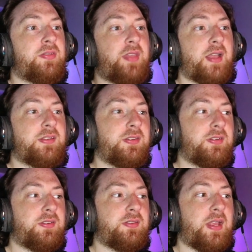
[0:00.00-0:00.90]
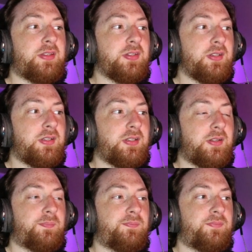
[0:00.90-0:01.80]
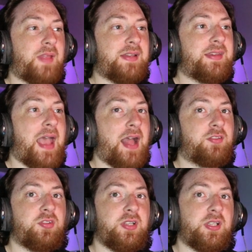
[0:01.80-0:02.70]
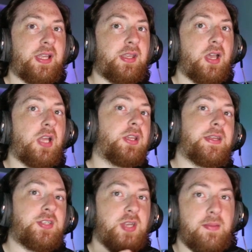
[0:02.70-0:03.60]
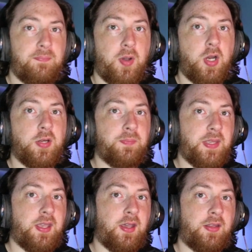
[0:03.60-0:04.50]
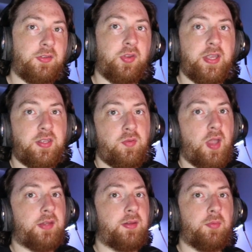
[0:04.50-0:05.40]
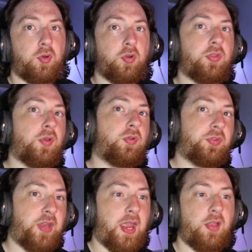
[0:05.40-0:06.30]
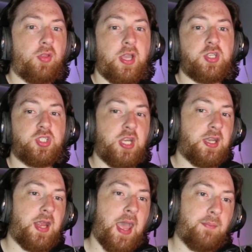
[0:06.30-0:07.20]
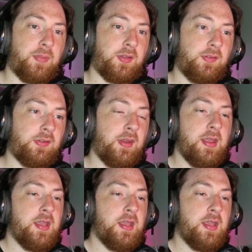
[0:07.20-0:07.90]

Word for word: That's actually like a legit bar, because like, you guys ever heard the old saying like shit happens?